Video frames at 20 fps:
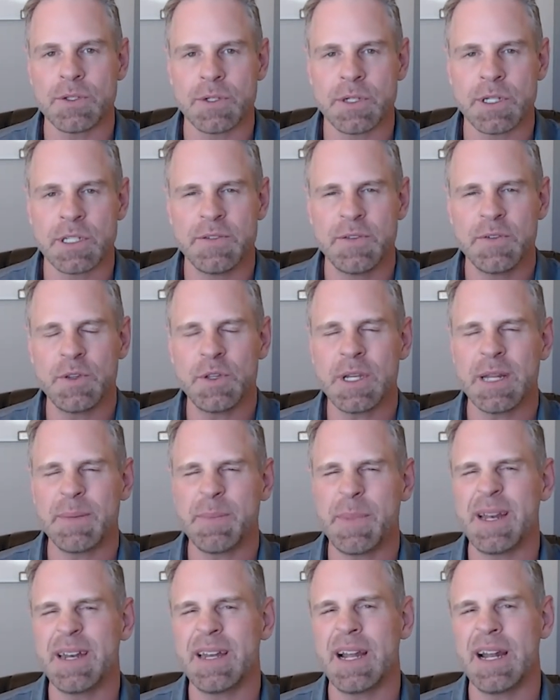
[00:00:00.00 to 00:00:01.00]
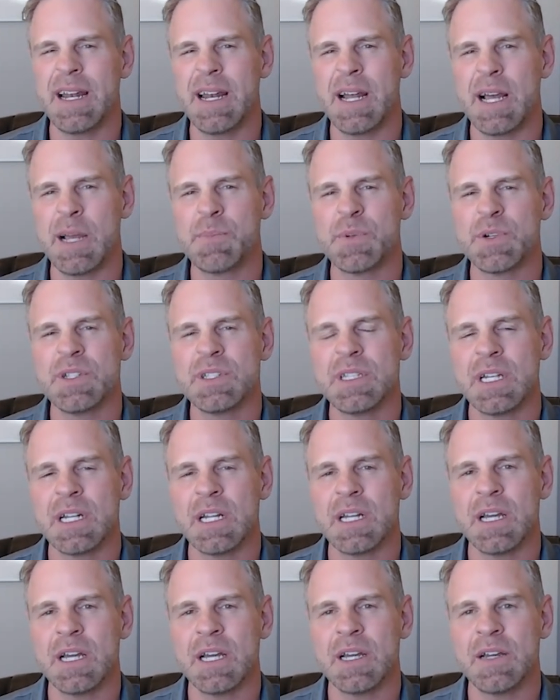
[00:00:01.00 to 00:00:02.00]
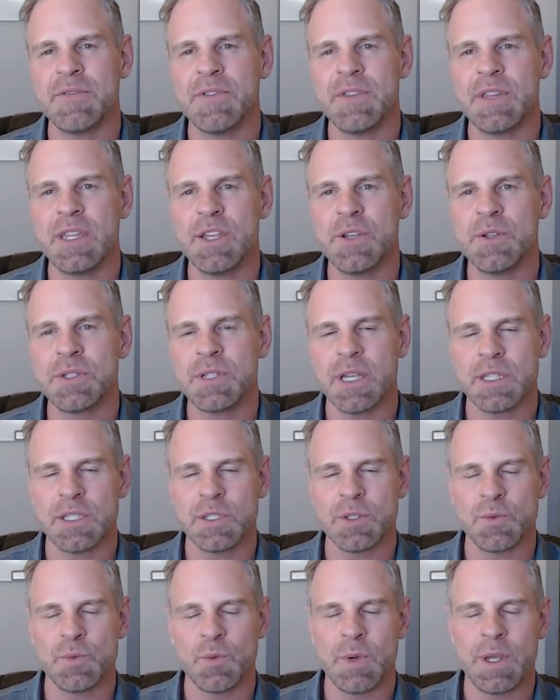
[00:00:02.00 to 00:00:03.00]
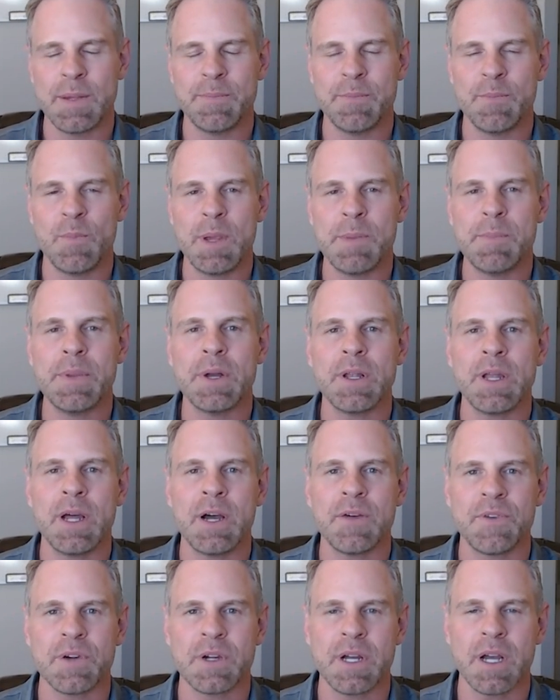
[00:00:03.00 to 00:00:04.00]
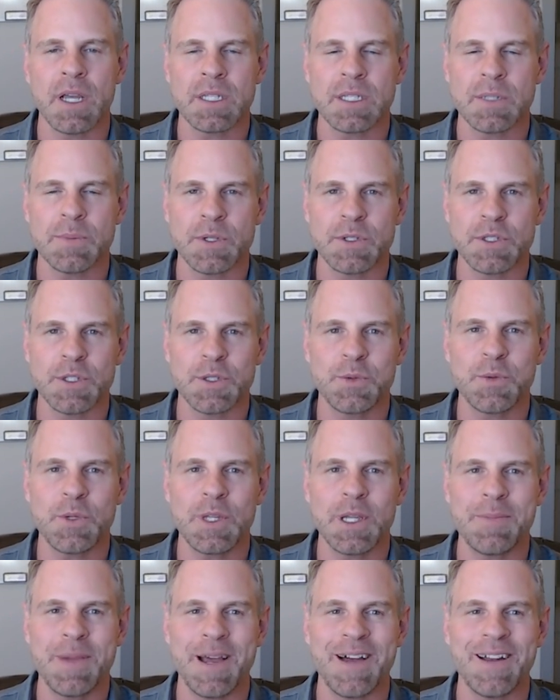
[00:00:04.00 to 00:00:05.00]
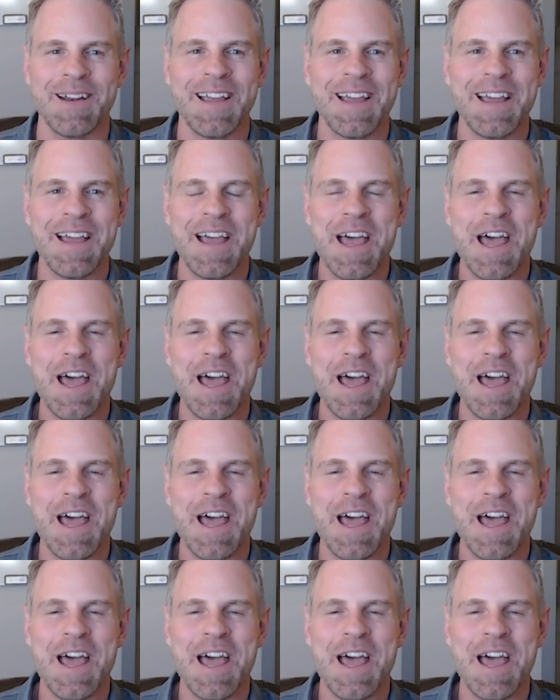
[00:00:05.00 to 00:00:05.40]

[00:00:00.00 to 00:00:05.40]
Because you look at about 99% of the use cases we build out for customers, it's really about